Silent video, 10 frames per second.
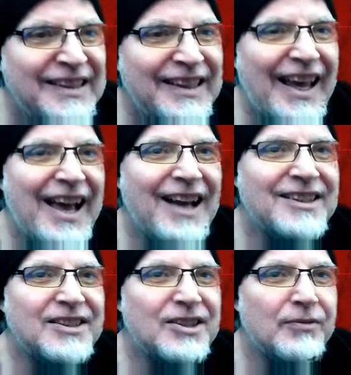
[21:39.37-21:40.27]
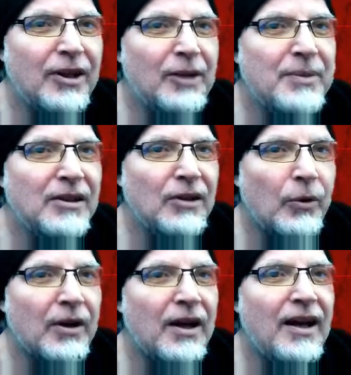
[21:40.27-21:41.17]
As it's developing lower
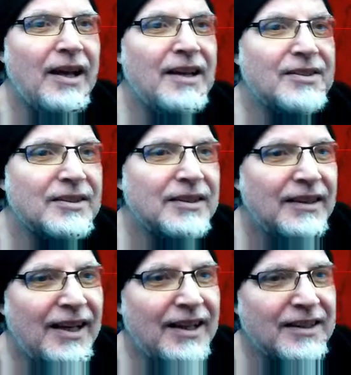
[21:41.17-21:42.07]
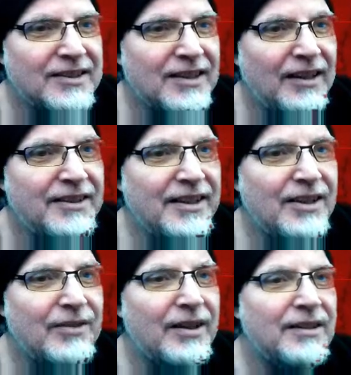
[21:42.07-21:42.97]
highs, it consolidated
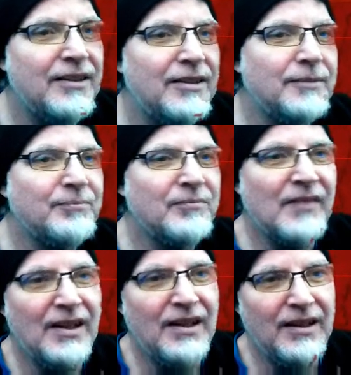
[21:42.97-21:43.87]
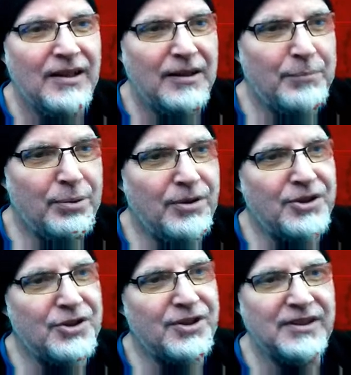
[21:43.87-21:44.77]
right there,
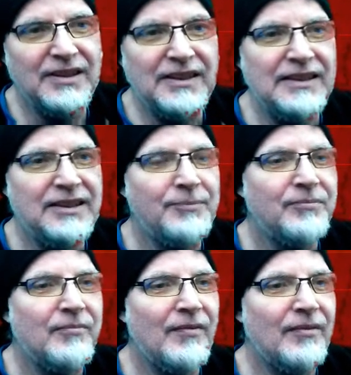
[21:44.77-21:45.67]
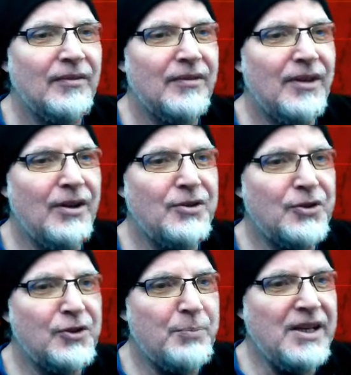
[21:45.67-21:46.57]
pushed. There's your
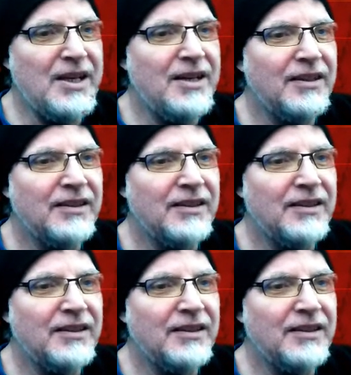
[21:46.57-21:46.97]
speed.